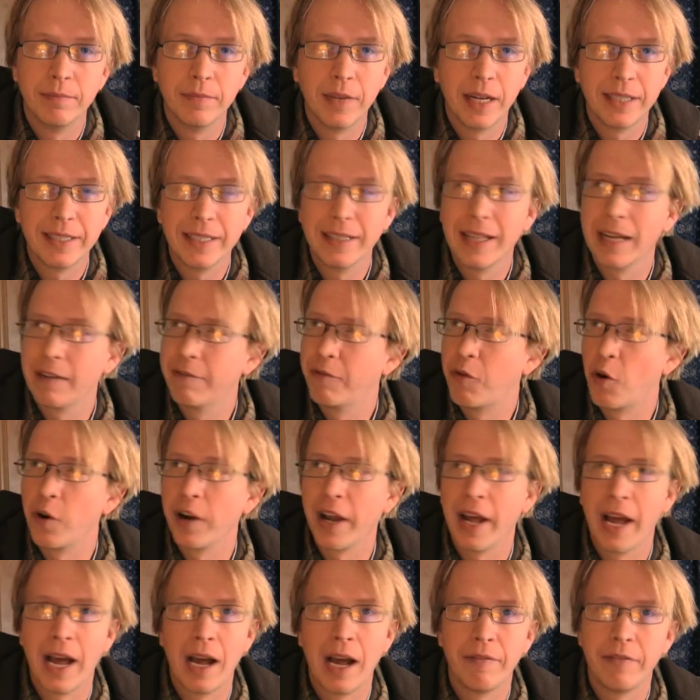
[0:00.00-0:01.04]
I did like
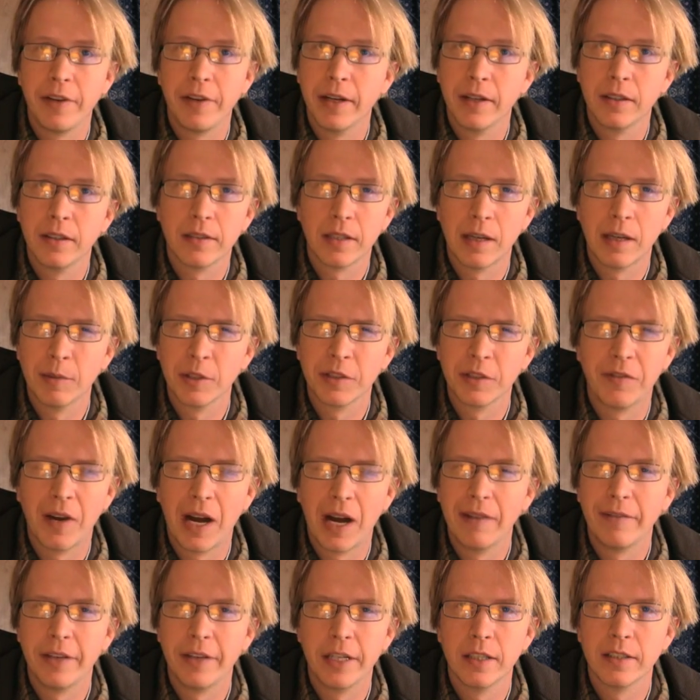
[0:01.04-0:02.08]
4.5 years, almost
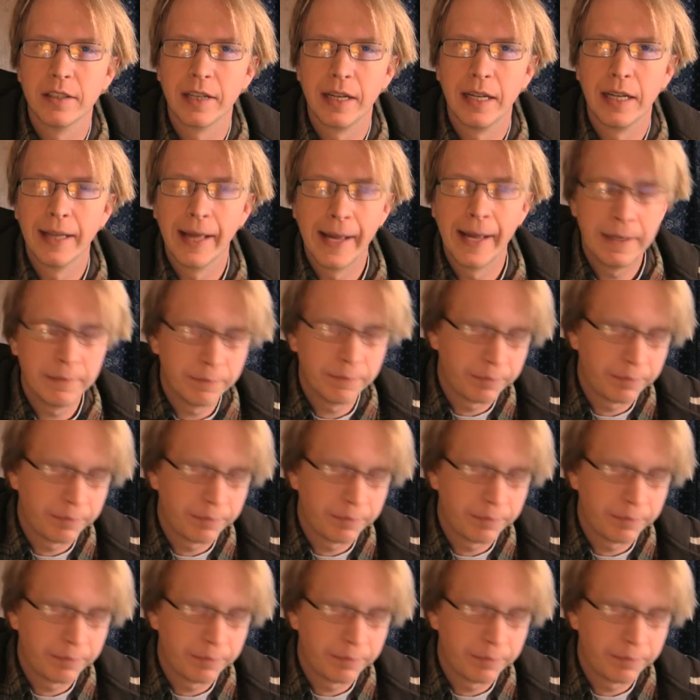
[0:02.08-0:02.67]
5 years in LA.